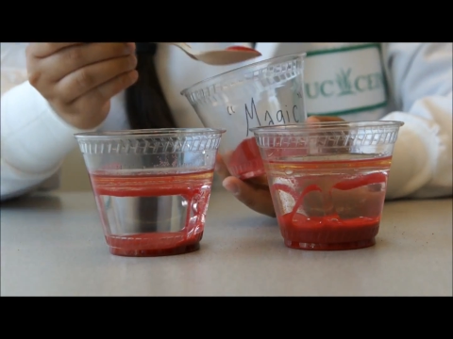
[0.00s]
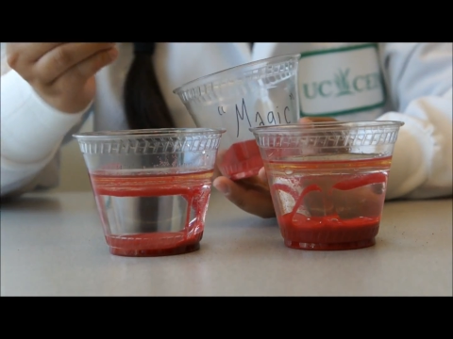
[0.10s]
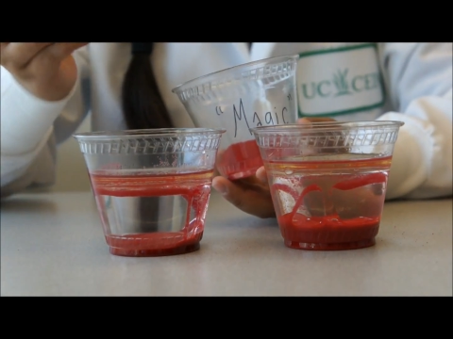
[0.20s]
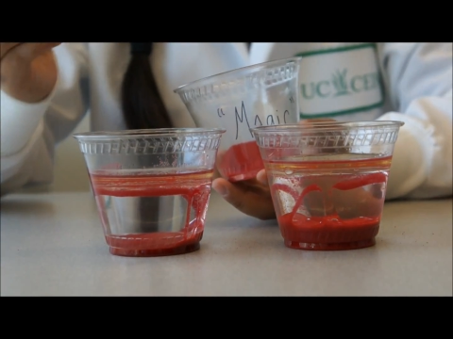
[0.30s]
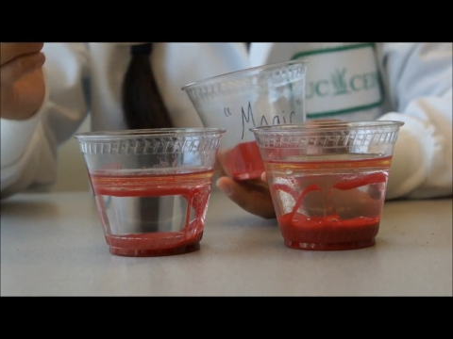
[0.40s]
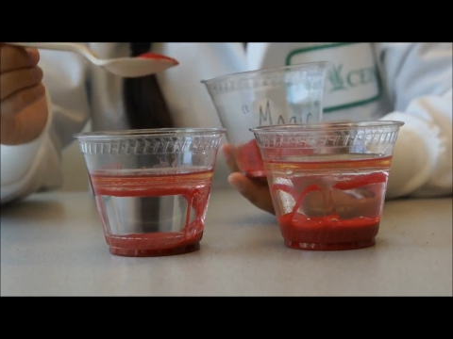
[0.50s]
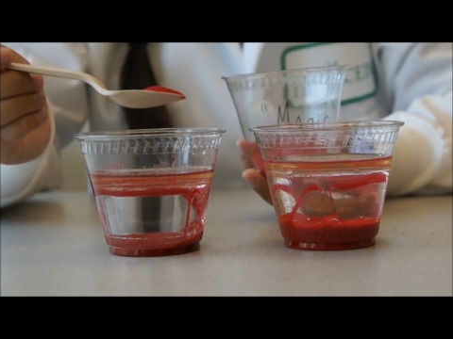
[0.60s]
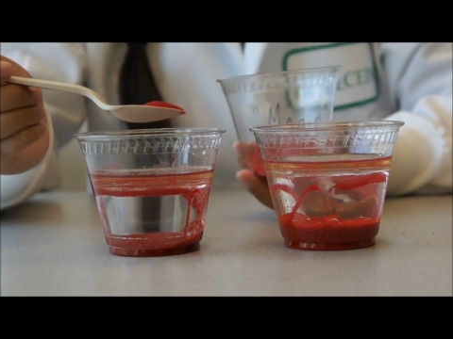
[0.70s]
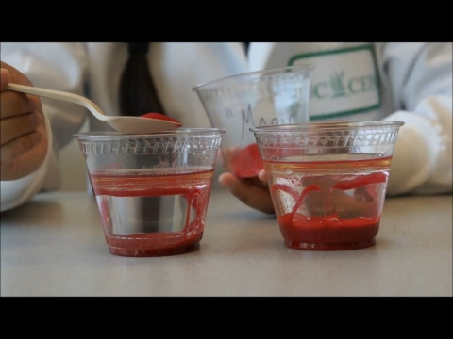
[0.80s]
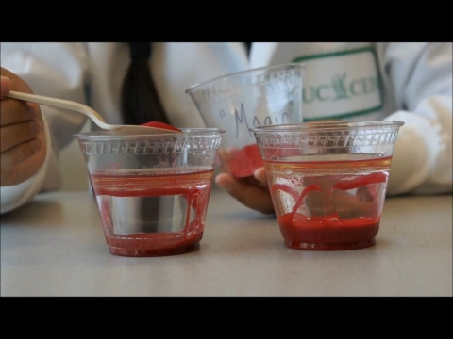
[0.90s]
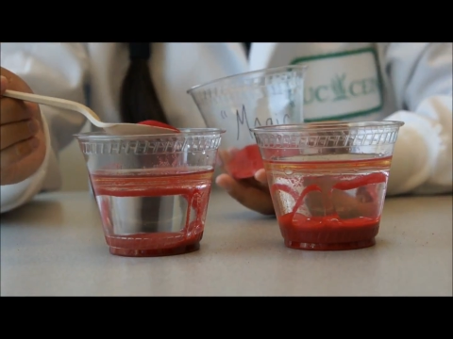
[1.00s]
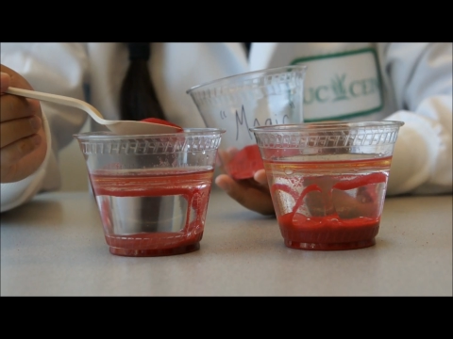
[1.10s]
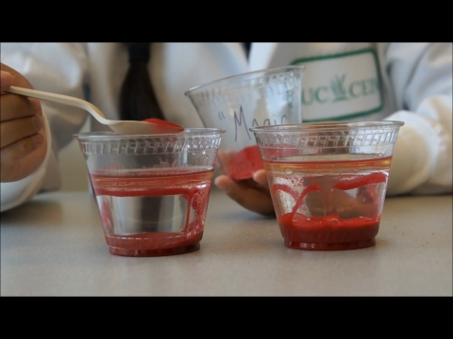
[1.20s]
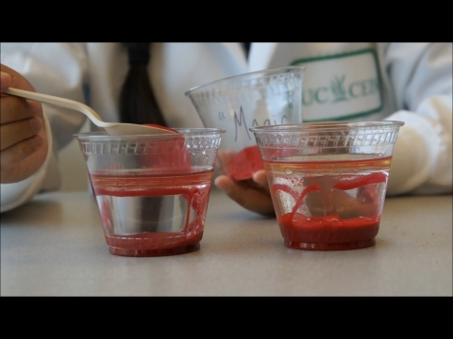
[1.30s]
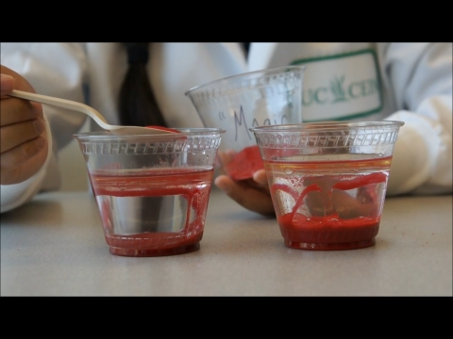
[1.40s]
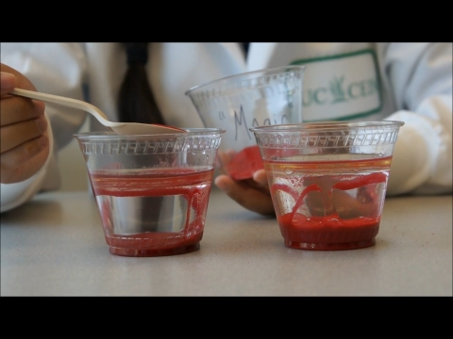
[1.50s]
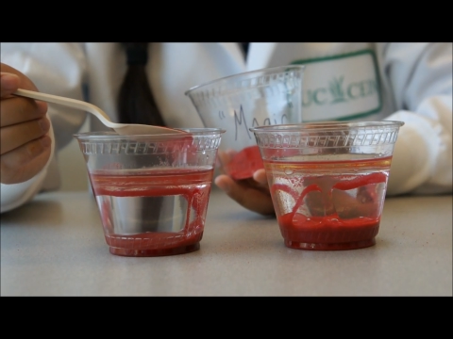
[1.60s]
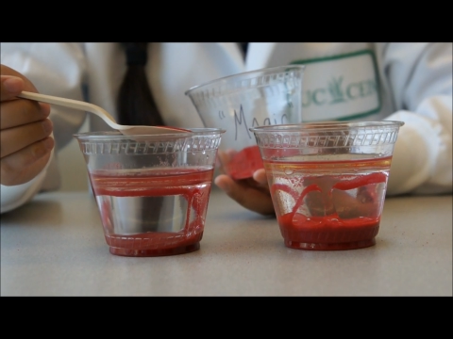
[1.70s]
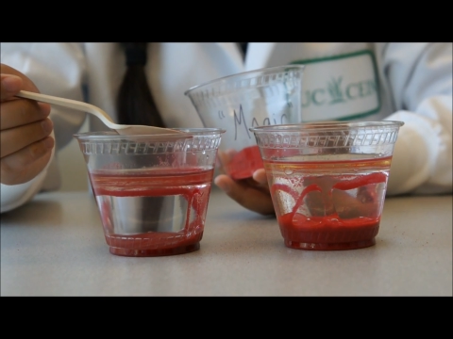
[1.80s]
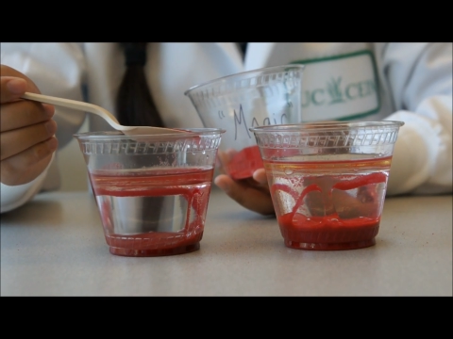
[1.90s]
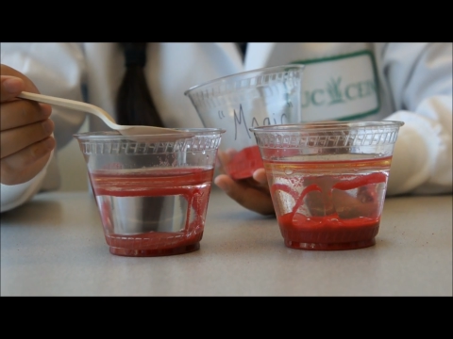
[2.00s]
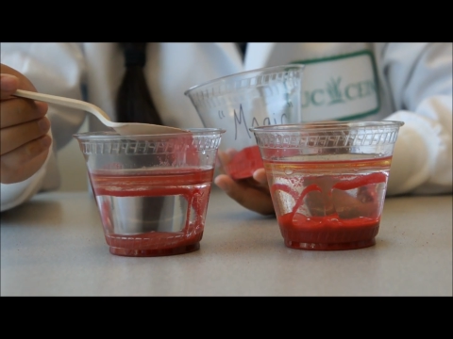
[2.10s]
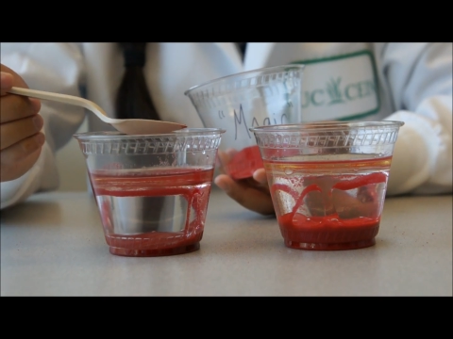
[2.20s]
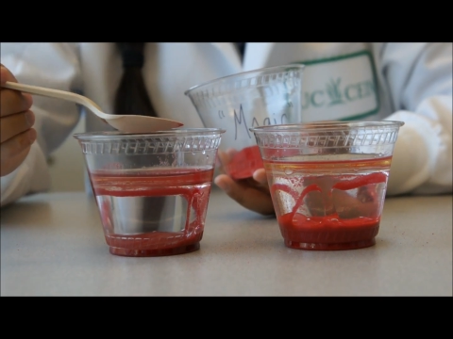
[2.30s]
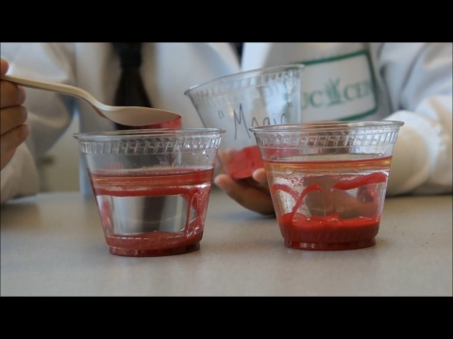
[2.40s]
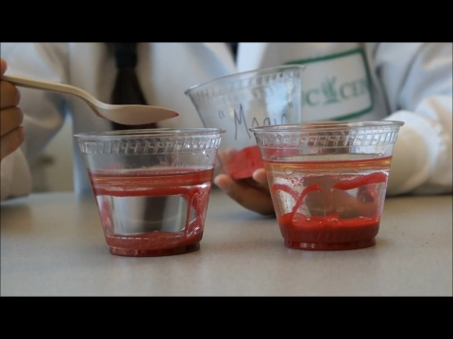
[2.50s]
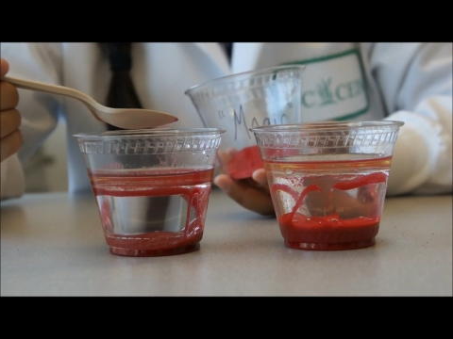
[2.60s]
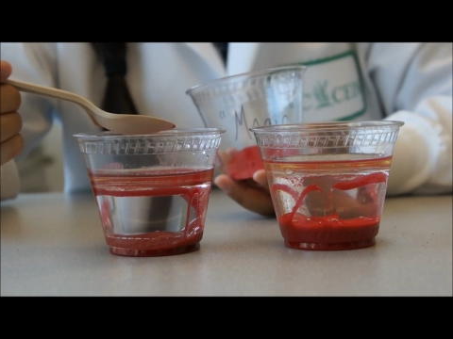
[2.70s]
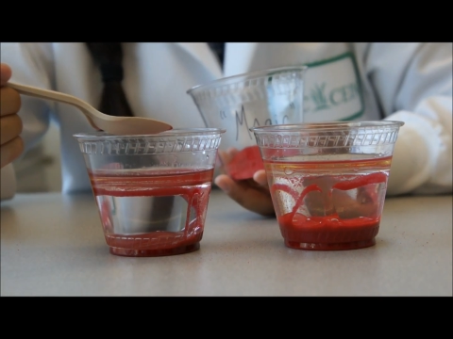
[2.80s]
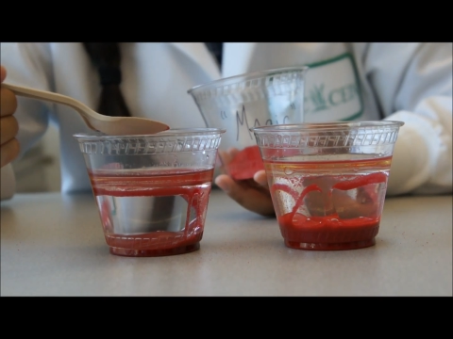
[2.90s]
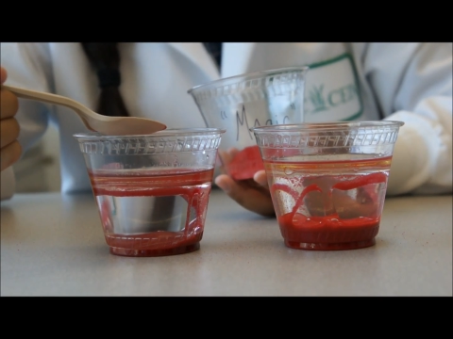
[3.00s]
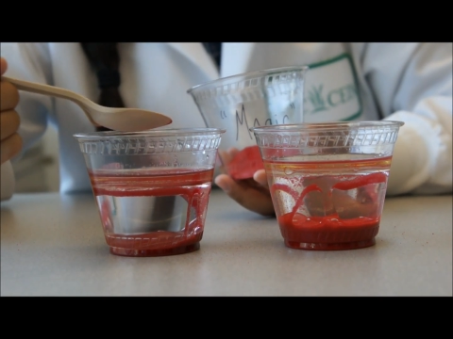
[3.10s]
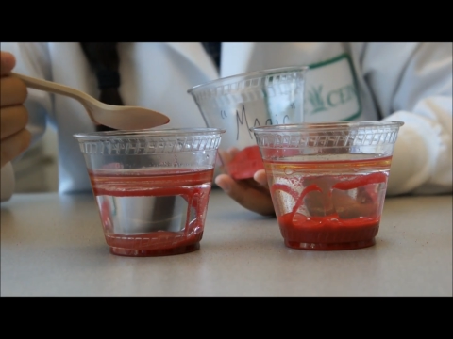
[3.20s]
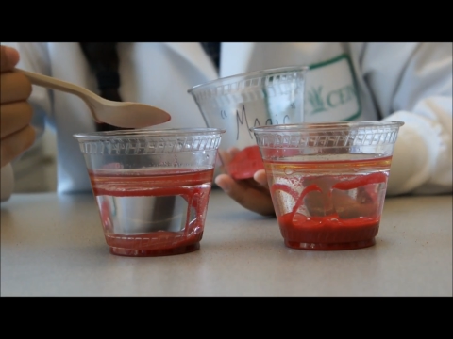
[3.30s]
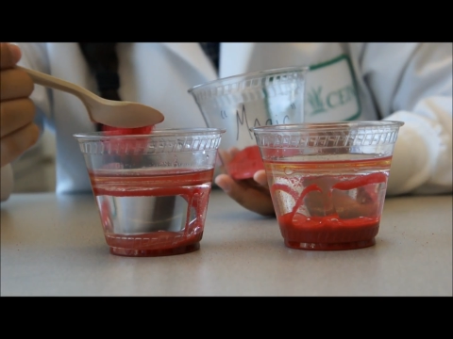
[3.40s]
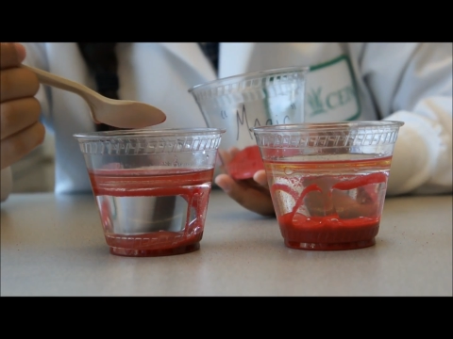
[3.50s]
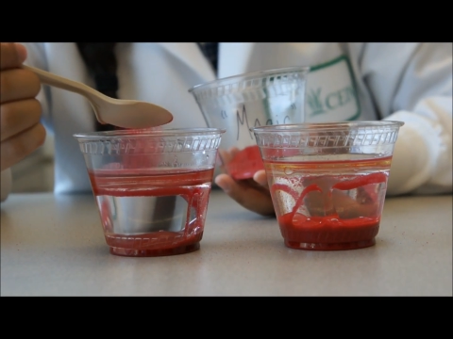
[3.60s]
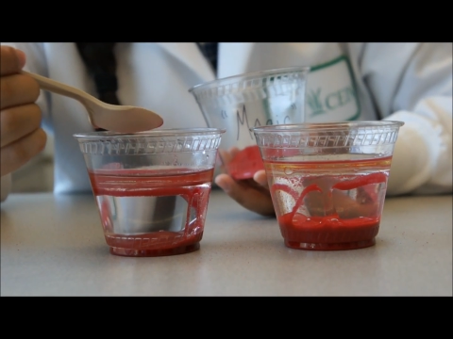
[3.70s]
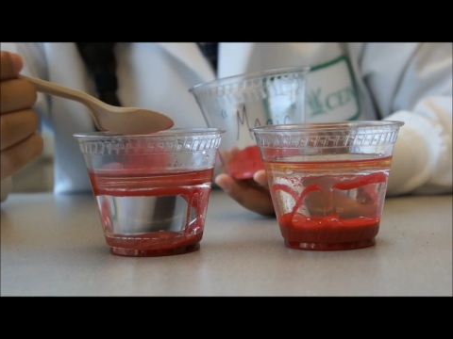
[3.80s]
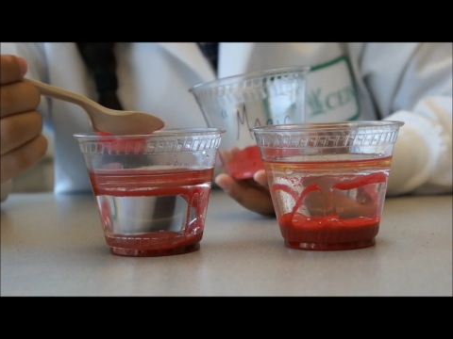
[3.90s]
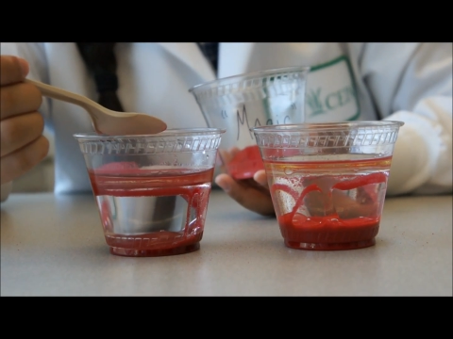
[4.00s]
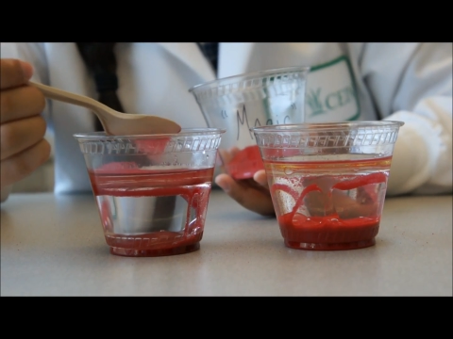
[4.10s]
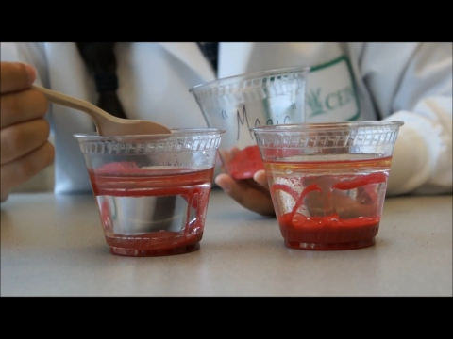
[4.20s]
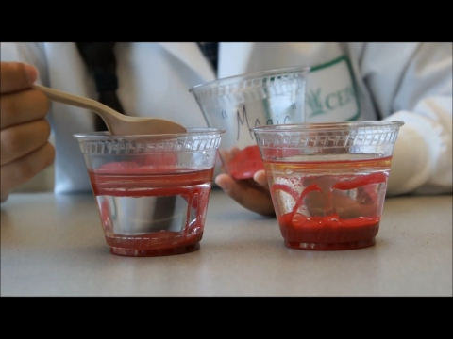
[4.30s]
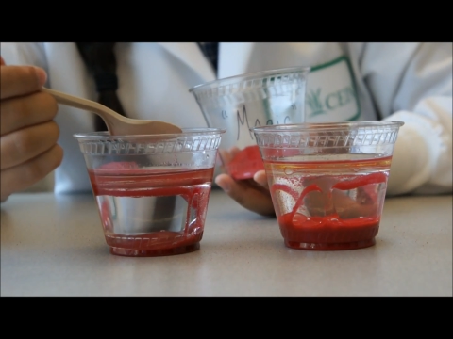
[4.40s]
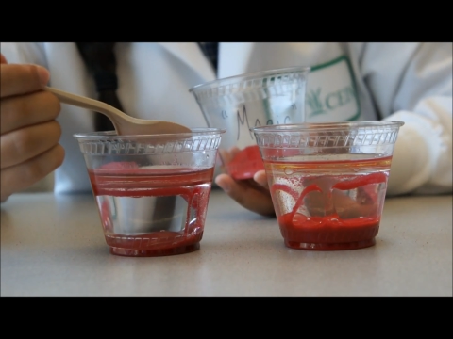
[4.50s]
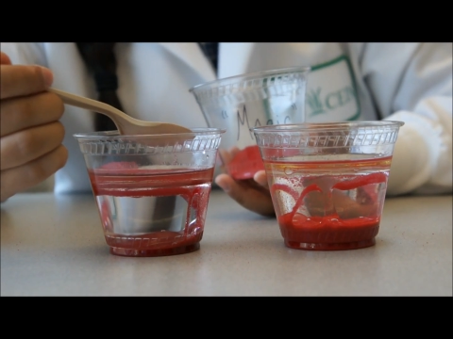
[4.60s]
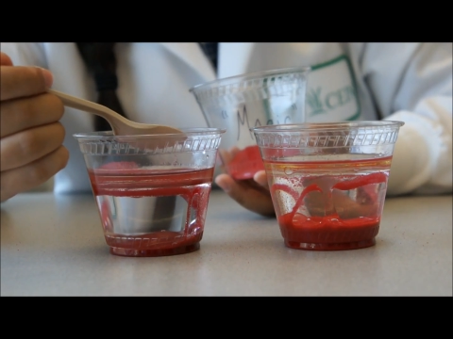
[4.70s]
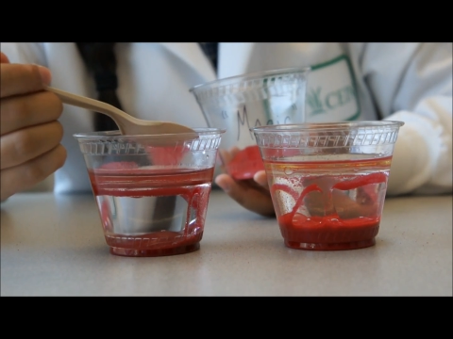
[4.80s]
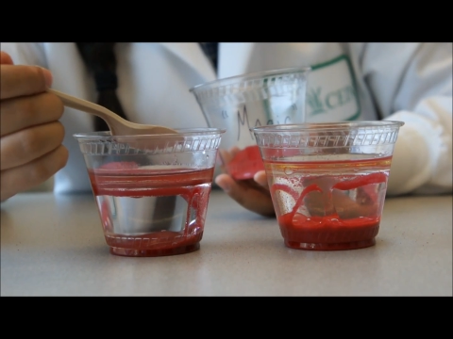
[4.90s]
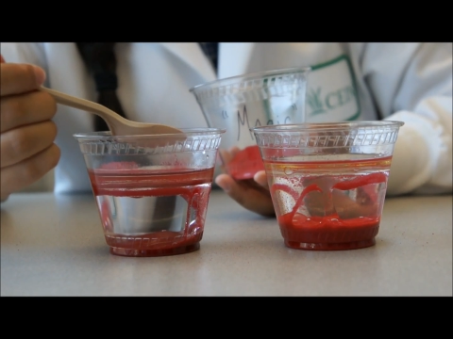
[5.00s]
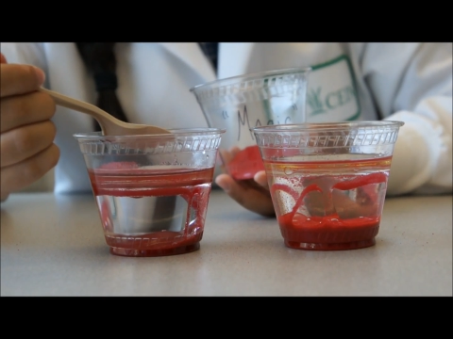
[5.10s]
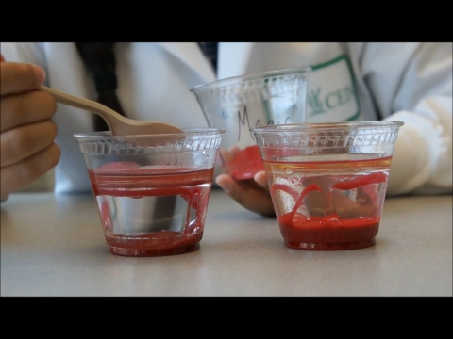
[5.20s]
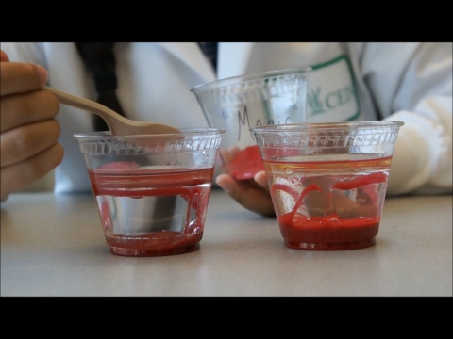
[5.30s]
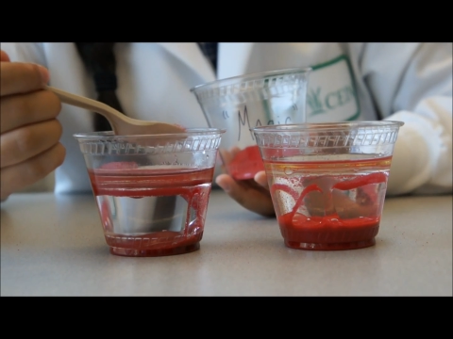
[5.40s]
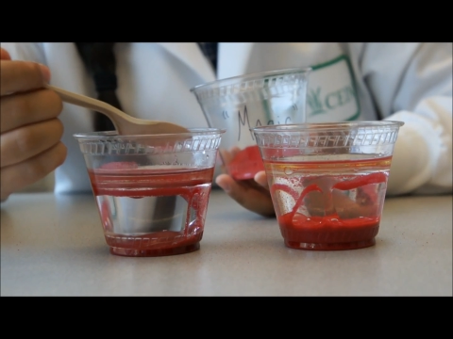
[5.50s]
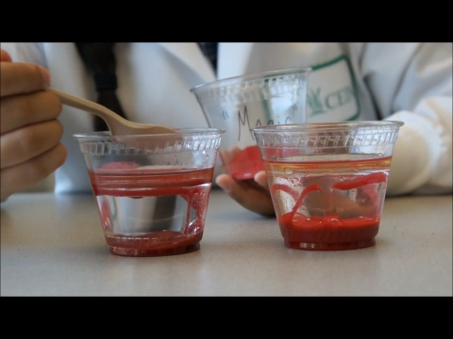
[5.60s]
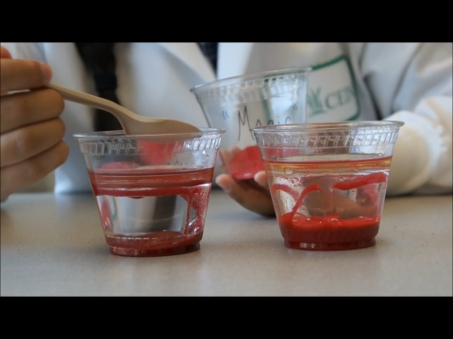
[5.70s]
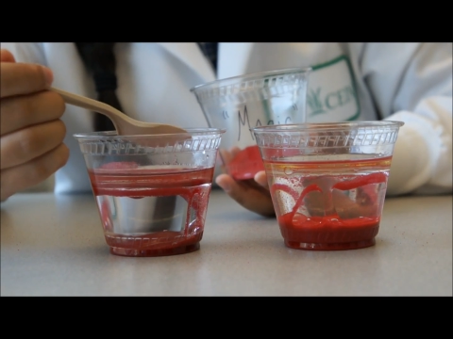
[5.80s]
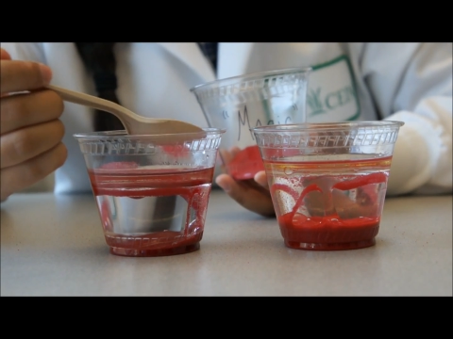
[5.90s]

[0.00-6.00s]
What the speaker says: [unreadable: no face in view]